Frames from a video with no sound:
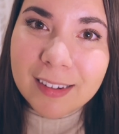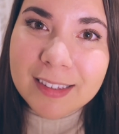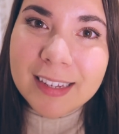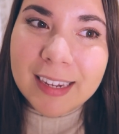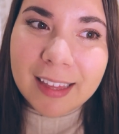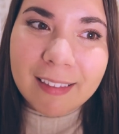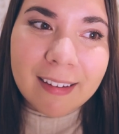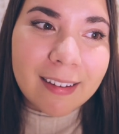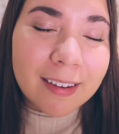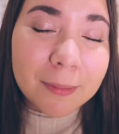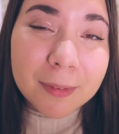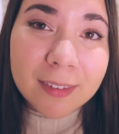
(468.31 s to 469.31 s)
I'll tell you
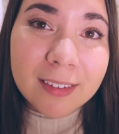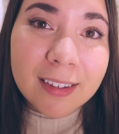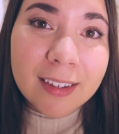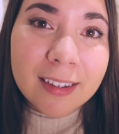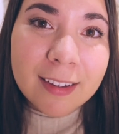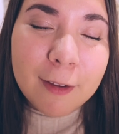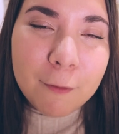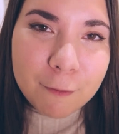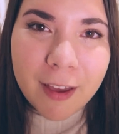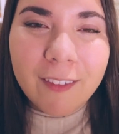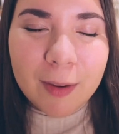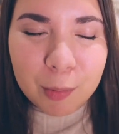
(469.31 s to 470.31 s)
that. It was
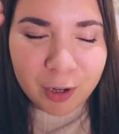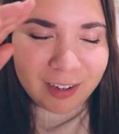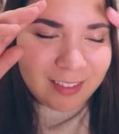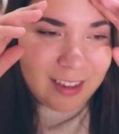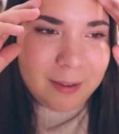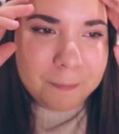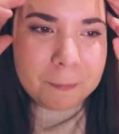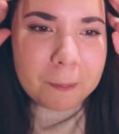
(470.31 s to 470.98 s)
very breezy.